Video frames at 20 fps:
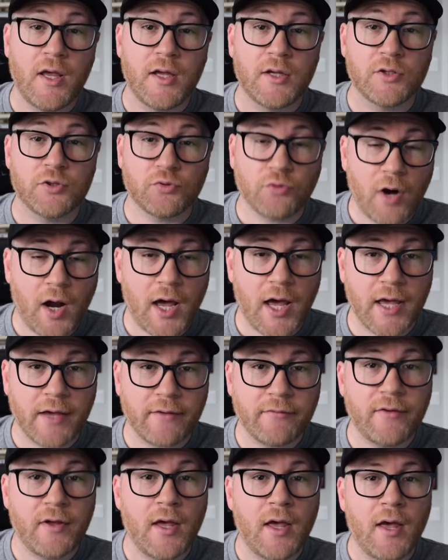
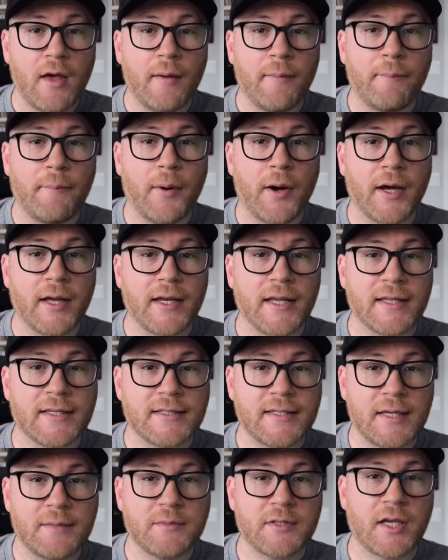drive, but it
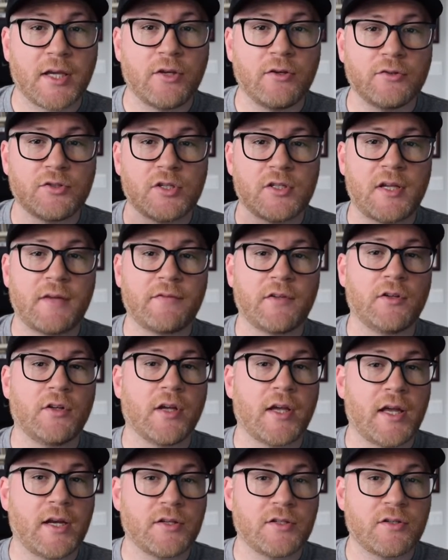seems like you'll just have to look
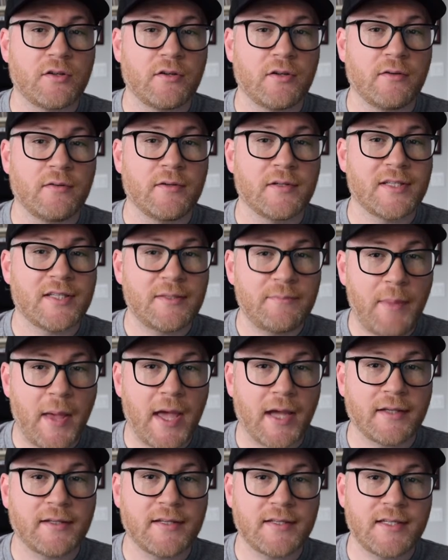at a certain
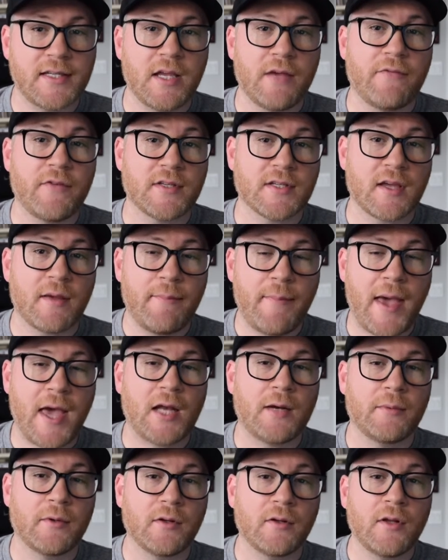spec to see if it's
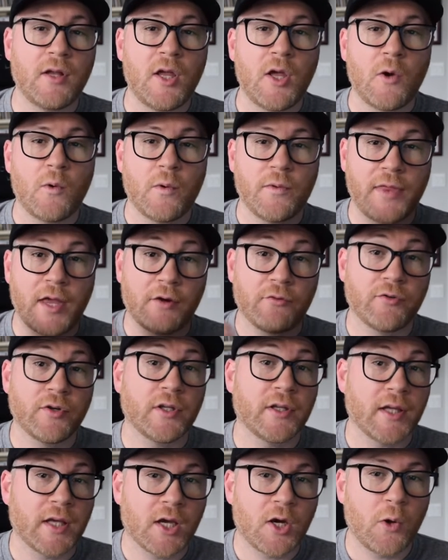compatible with that
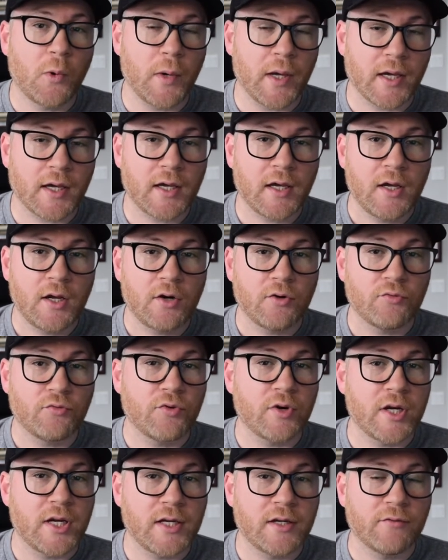really quick
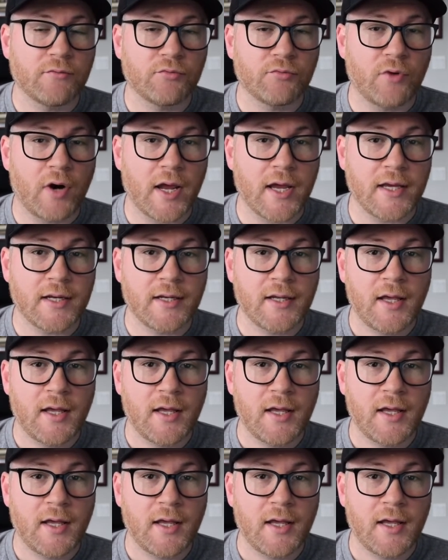read-write